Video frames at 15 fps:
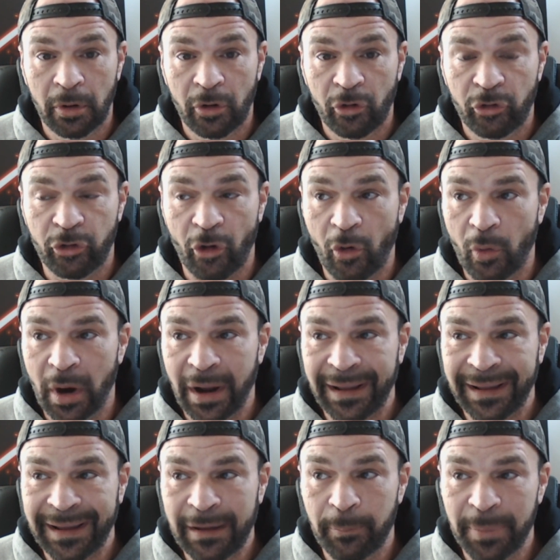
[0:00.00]
So
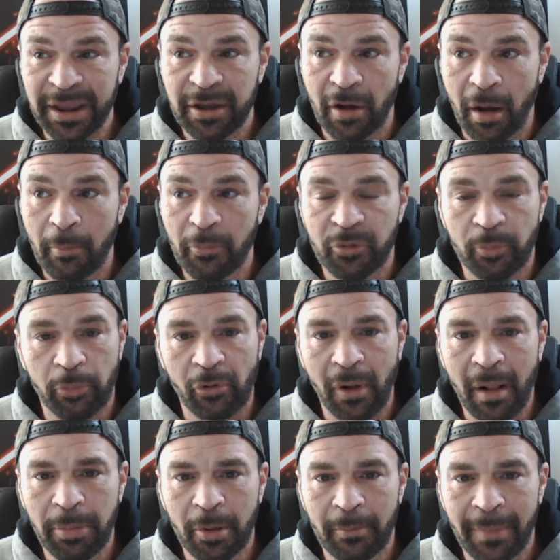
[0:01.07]
it becomes
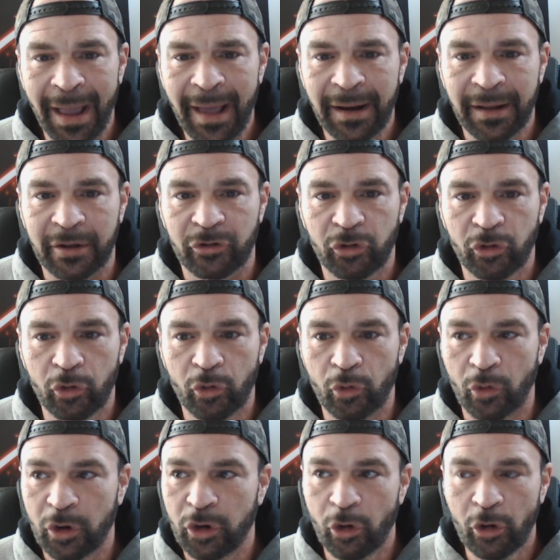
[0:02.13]
problematic
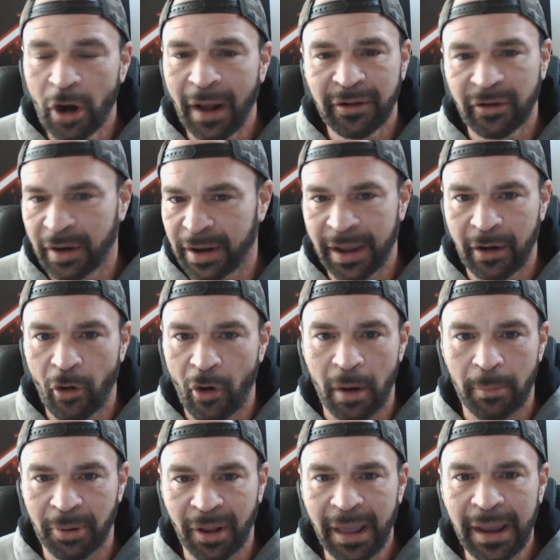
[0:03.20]
you're not going to get on a
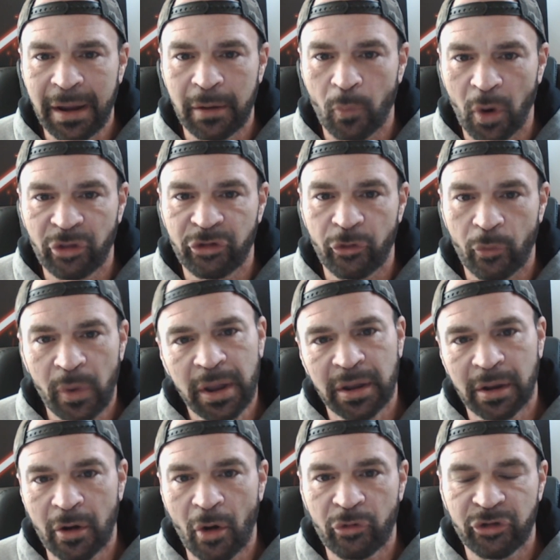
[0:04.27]
plane once a week
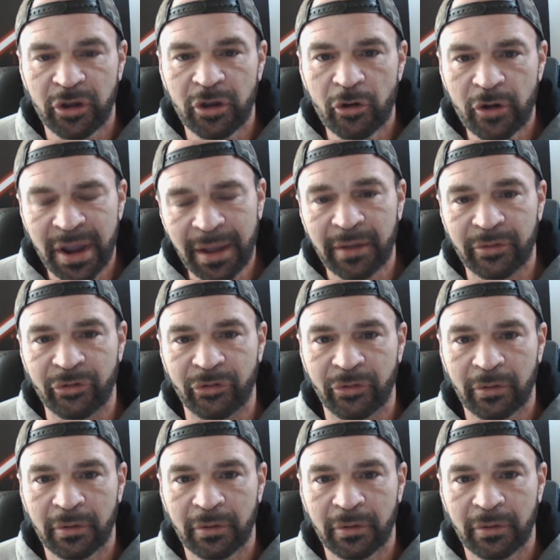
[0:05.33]
and go see your kids.